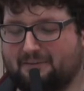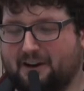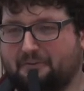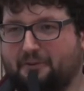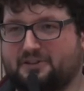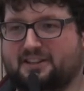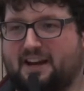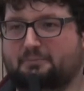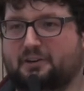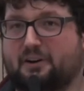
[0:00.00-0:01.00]
when I first
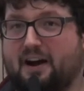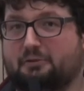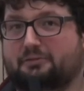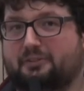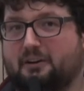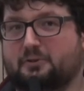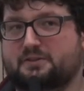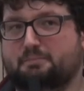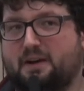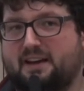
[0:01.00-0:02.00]
came there, everything
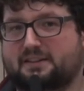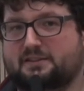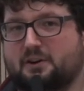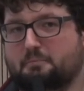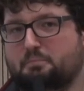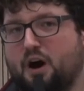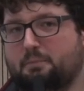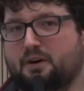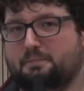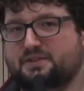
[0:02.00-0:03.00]
was based on
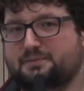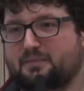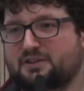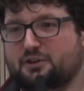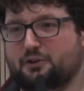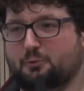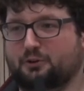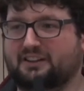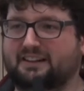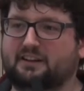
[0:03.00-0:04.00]
pop-ups. So you
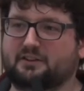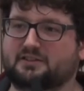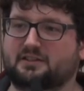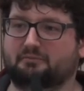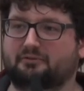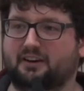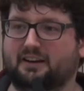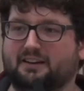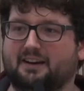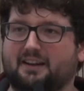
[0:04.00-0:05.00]
would click on
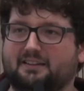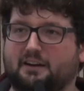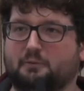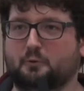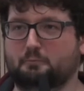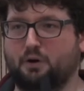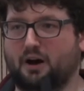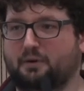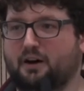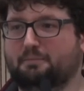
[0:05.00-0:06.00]
something and then it would
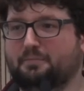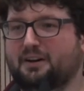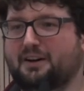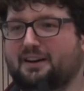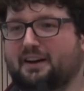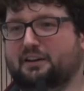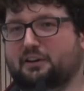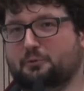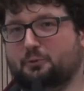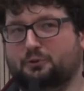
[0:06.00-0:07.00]
pop up. And
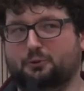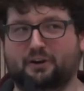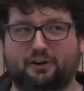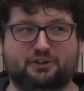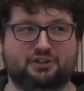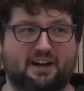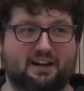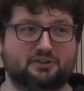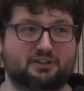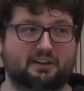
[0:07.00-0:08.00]
then you would do their
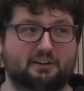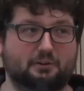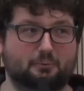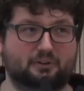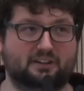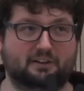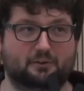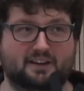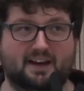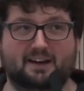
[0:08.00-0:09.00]
change, and then you would click
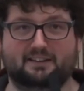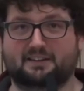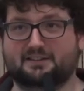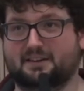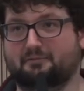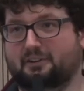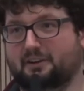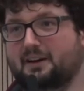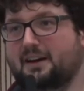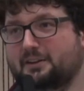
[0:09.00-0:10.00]
OK, and then
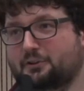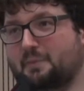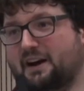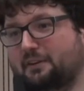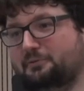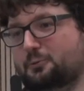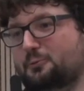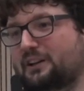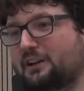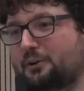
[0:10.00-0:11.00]
something. You might have to
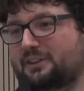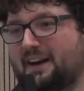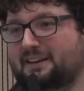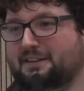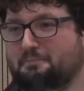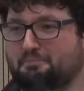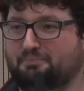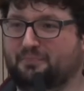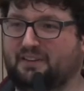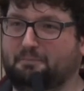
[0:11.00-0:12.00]
reload like the,
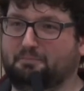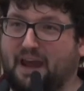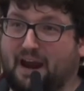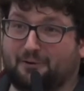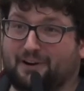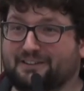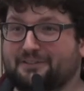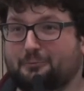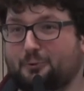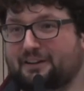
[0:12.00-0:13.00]
the parent
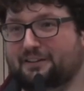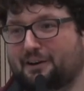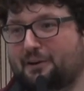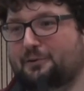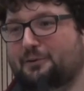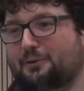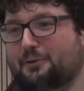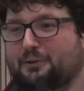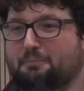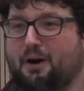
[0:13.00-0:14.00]
window
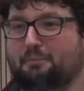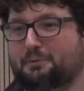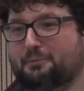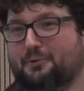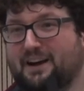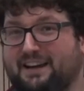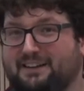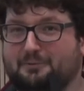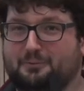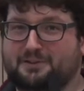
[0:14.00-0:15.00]
who the pop-up
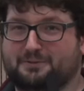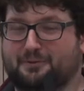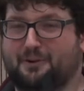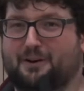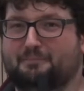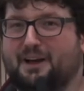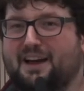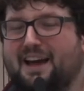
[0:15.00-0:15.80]
created was from,